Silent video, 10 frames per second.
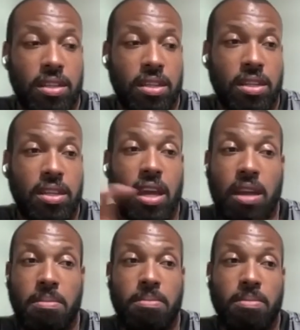the
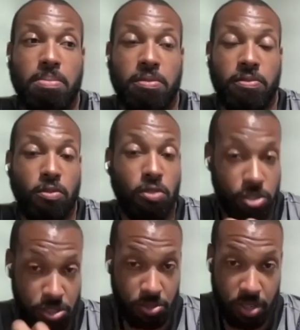day before
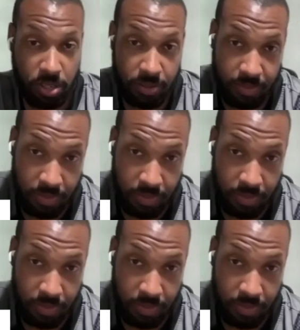shooting